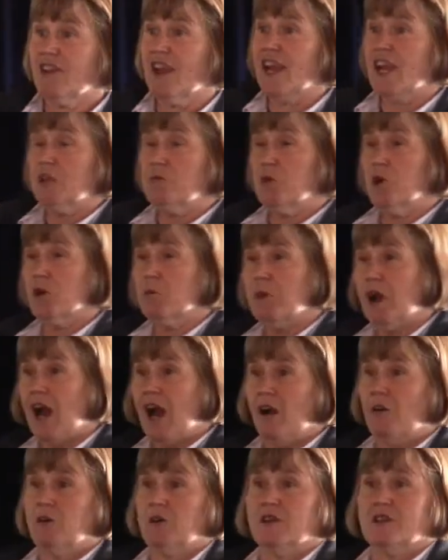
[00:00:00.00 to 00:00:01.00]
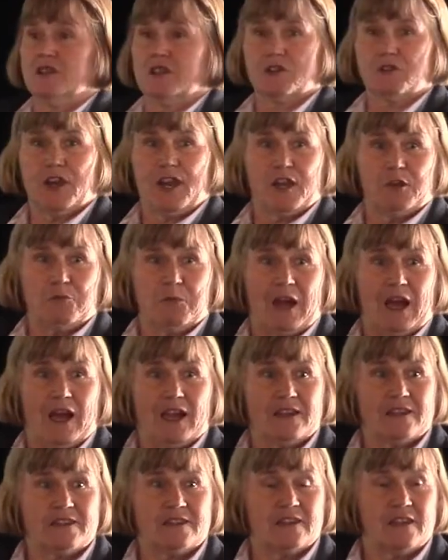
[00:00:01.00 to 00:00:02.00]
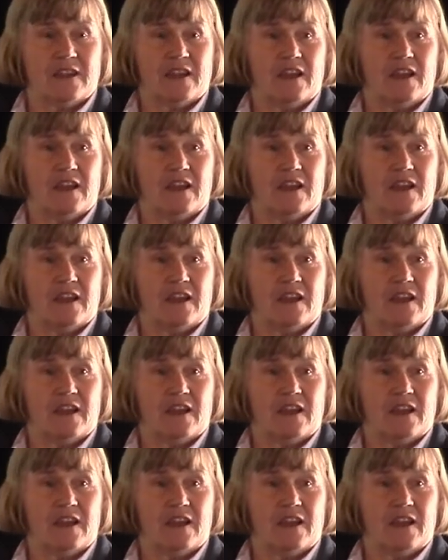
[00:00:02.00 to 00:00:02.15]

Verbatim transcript: any more power in the crayon box